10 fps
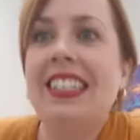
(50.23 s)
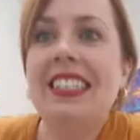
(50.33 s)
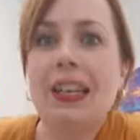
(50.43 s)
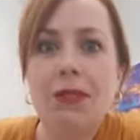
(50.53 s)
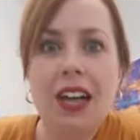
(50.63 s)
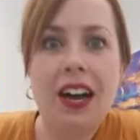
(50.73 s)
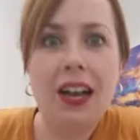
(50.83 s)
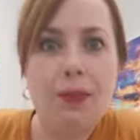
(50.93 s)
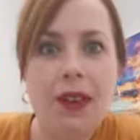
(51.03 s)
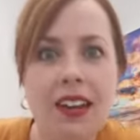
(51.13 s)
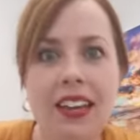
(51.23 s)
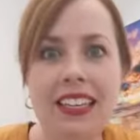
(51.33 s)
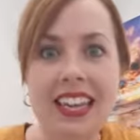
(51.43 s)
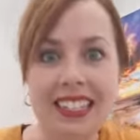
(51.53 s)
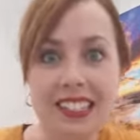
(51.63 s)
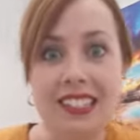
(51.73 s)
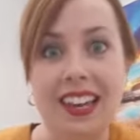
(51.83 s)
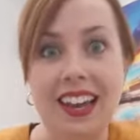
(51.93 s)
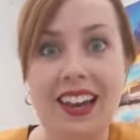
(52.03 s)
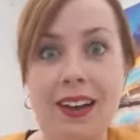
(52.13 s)
sometime
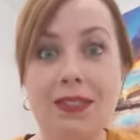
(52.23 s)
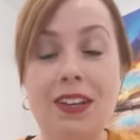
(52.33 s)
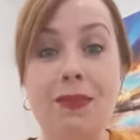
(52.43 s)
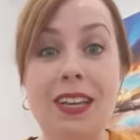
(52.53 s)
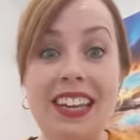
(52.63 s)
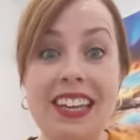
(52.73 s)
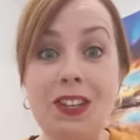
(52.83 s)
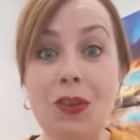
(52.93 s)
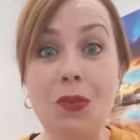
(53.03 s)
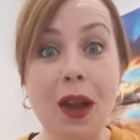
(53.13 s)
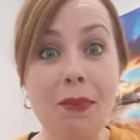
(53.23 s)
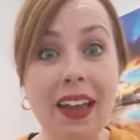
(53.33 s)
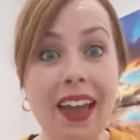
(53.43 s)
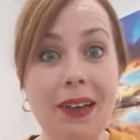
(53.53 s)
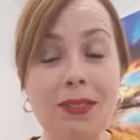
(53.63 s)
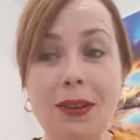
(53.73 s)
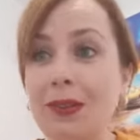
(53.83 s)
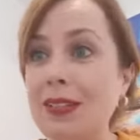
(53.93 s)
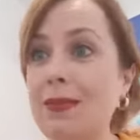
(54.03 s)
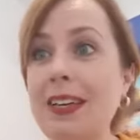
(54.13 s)
yesterday I was going to be getting a new webcam, so I
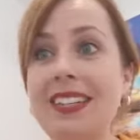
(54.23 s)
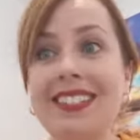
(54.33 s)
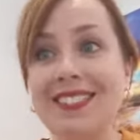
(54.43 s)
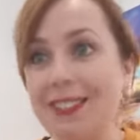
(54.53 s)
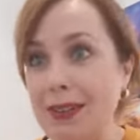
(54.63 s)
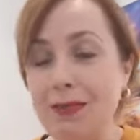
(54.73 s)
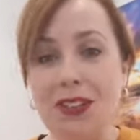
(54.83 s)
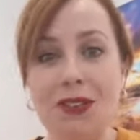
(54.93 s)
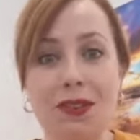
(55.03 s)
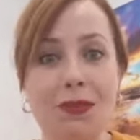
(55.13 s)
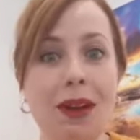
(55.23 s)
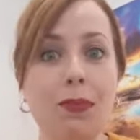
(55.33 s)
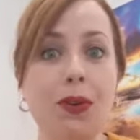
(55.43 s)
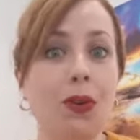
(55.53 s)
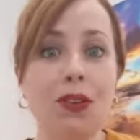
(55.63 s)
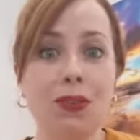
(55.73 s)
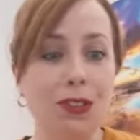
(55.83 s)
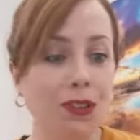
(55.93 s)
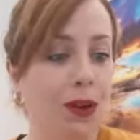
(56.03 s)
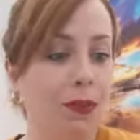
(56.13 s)
was going to be able to stream to you from a beautiful
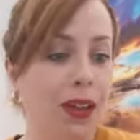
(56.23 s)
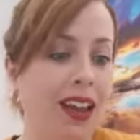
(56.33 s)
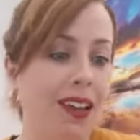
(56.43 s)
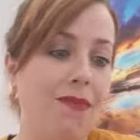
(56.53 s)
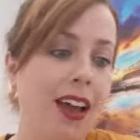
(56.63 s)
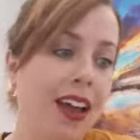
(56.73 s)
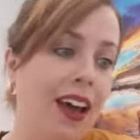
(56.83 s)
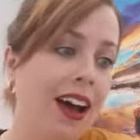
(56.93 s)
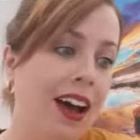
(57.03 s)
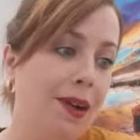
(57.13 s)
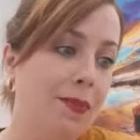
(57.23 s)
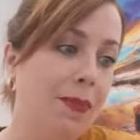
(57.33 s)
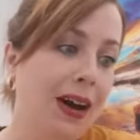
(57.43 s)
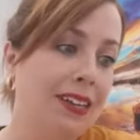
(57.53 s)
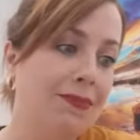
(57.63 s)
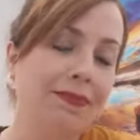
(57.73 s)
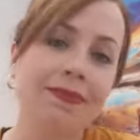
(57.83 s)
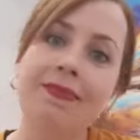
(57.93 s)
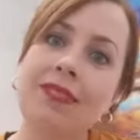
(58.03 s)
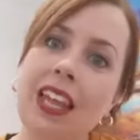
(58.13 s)
new webcam, uh, but
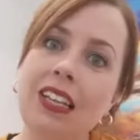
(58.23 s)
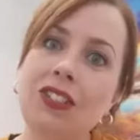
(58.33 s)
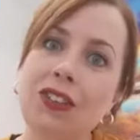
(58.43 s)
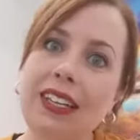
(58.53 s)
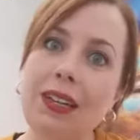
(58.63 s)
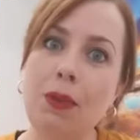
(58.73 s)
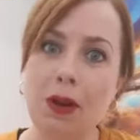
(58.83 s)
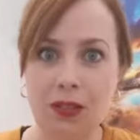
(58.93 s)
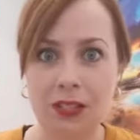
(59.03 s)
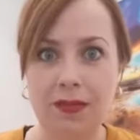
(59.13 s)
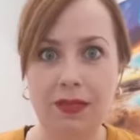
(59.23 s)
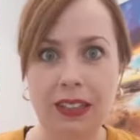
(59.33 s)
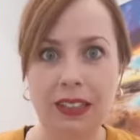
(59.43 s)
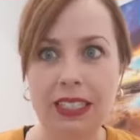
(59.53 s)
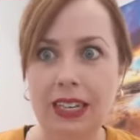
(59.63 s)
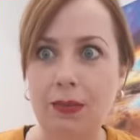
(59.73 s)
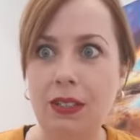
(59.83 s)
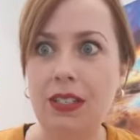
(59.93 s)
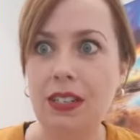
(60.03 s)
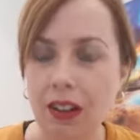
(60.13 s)
Australia Post felt it
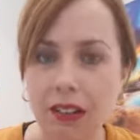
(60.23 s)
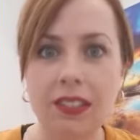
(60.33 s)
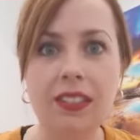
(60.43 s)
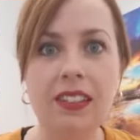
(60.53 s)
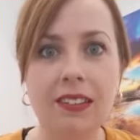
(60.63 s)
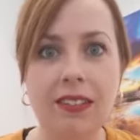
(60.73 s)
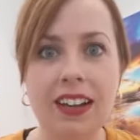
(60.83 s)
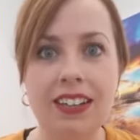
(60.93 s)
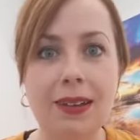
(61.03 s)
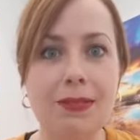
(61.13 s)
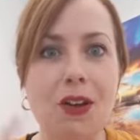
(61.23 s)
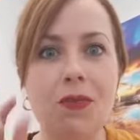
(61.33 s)
was not the right time. So